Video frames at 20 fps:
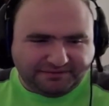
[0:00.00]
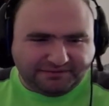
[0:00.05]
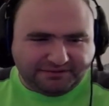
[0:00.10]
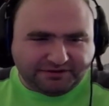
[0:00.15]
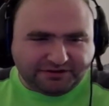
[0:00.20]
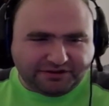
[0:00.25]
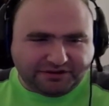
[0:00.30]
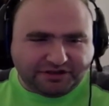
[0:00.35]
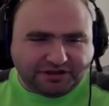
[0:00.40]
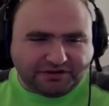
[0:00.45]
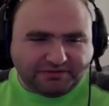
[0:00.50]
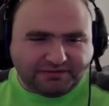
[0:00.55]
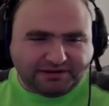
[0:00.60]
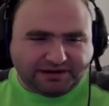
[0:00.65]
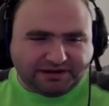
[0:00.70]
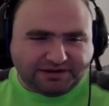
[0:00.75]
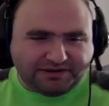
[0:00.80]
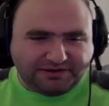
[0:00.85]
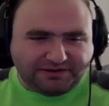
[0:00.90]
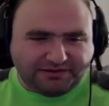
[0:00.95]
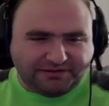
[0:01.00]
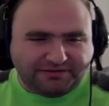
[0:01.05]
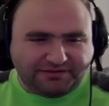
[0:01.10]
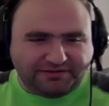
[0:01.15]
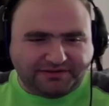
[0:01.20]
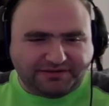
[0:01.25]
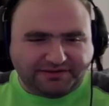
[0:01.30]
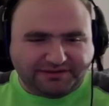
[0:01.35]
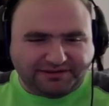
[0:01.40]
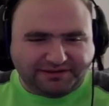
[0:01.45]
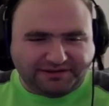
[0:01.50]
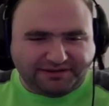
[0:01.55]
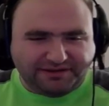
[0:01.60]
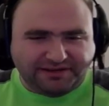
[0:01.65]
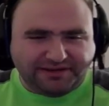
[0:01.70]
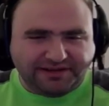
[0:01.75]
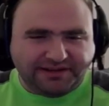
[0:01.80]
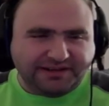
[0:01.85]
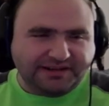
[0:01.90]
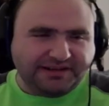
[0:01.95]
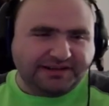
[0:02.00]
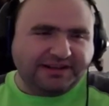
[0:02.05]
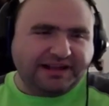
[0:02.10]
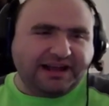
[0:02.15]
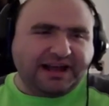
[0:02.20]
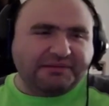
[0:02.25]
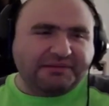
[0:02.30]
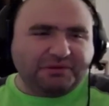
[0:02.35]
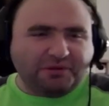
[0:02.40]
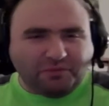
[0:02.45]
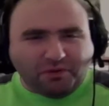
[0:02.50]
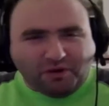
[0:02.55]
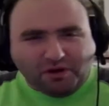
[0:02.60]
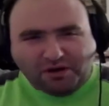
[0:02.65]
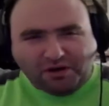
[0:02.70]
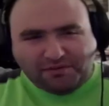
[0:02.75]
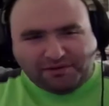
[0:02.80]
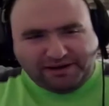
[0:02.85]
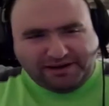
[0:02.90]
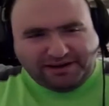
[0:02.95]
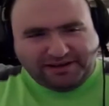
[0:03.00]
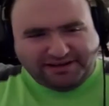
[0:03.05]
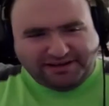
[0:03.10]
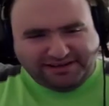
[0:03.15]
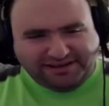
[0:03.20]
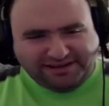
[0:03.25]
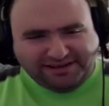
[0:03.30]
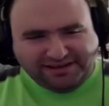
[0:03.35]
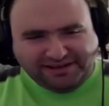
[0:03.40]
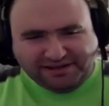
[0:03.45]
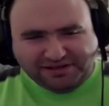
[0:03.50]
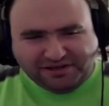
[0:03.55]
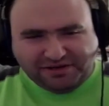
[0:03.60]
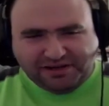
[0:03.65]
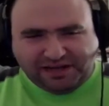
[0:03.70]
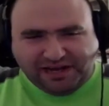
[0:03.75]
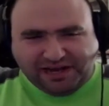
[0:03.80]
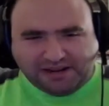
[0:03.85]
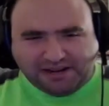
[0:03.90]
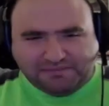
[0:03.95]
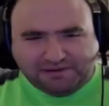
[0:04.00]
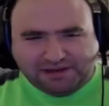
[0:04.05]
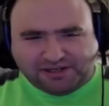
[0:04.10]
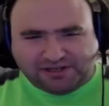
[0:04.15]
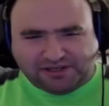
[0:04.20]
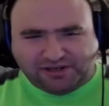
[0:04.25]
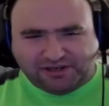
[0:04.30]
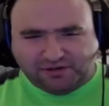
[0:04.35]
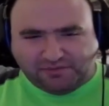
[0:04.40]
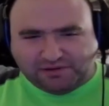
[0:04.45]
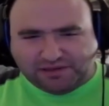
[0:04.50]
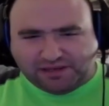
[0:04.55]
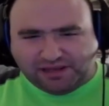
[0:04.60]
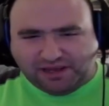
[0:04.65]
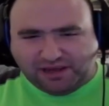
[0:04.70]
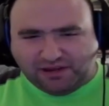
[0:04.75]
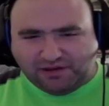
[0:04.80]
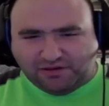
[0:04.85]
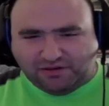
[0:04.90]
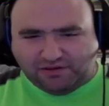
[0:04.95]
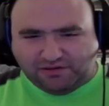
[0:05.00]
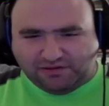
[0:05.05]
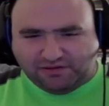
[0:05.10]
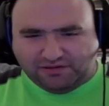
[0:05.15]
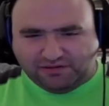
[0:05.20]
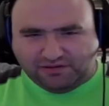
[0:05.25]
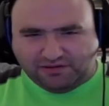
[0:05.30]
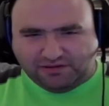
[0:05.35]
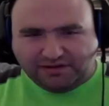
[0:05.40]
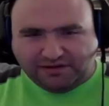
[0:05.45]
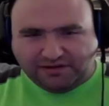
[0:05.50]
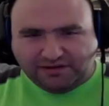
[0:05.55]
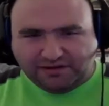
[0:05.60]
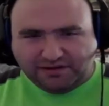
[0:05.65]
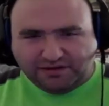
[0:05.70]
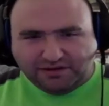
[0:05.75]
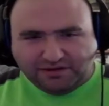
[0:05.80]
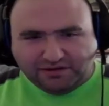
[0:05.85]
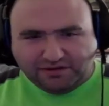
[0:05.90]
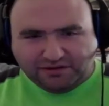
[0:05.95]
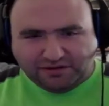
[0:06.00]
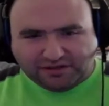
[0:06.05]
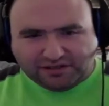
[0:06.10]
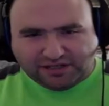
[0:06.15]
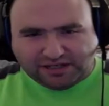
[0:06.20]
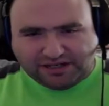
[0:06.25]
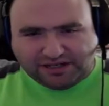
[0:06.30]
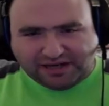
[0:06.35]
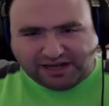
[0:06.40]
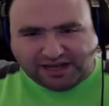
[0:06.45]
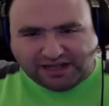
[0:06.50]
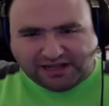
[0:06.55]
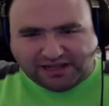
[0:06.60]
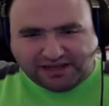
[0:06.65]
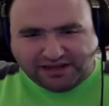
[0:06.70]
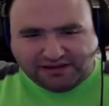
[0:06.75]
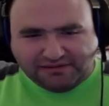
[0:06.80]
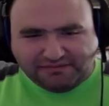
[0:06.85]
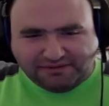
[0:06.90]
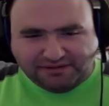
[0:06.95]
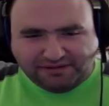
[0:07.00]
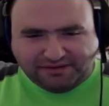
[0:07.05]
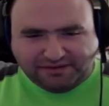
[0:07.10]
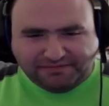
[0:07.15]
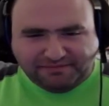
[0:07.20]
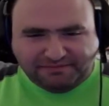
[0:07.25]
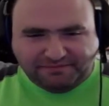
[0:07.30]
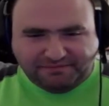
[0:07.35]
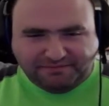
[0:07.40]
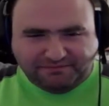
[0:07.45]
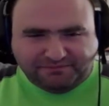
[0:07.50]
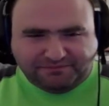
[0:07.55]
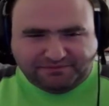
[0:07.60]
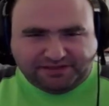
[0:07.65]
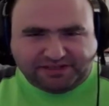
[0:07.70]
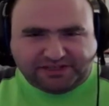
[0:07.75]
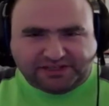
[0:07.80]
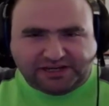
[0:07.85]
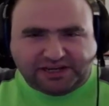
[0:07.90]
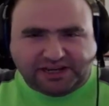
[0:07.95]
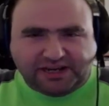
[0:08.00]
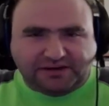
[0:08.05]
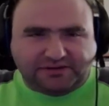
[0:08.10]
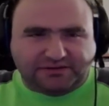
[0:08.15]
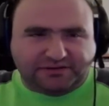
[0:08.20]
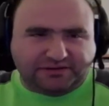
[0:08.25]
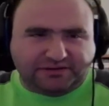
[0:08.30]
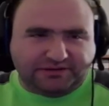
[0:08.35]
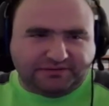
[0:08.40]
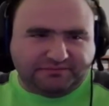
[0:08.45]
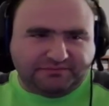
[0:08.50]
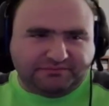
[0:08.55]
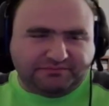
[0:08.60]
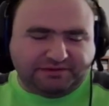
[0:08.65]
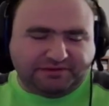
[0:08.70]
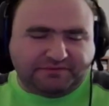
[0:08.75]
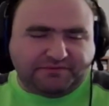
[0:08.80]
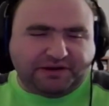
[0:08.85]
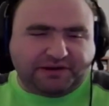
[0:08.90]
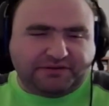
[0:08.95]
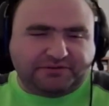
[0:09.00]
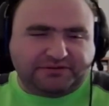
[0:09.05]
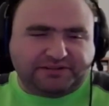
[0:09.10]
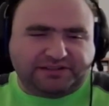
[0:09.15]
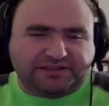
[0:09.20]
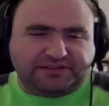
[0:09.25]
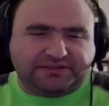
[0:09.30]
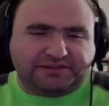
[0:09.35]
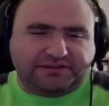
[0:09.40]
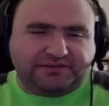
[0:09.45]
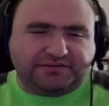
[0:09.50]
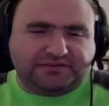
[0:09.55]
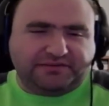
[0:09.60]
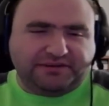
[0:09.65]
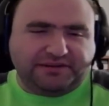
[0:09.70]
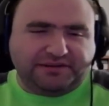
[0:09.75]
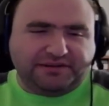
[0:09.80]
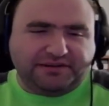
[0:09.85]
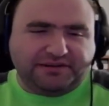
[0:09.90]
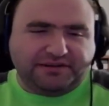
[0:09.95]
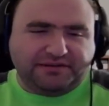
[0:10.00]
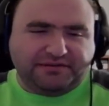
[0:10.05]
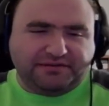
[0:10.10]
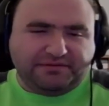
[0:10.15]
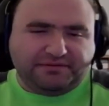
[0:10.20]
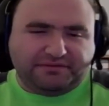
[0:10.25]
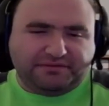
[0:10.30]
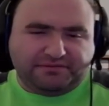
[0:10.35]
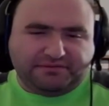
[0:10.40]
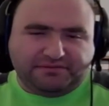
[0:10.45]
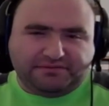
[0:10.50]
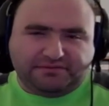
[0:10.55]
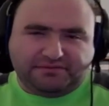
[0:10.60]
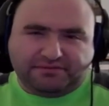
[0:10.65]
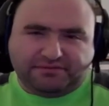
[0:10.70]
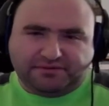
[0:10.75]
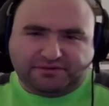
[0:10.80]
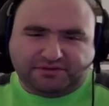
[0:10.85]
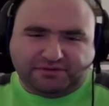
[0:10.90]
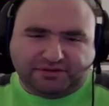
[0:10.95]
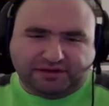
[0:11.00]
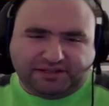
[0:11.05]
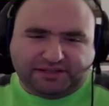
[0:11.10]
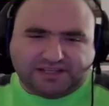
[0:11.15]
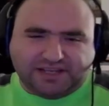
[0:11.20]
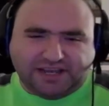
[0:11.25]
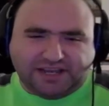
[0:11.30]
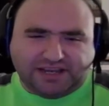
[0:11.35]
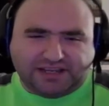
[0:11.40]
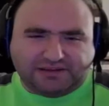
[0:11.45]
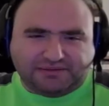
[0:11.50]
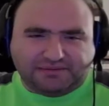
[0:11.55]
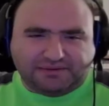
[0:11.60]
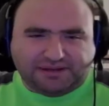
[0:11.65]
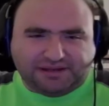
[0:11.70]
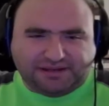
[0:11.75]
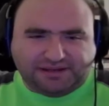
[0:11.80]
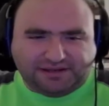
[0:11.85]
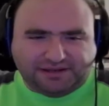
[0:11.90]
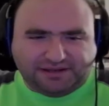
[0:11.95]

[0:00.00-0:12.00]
Where'd you go, Raccoon? I'm a warrior! Yo, the animation though, what the hell? Looks like a goddamn CGI or something. Like Fighter Z stuff. Destroy a tank, so we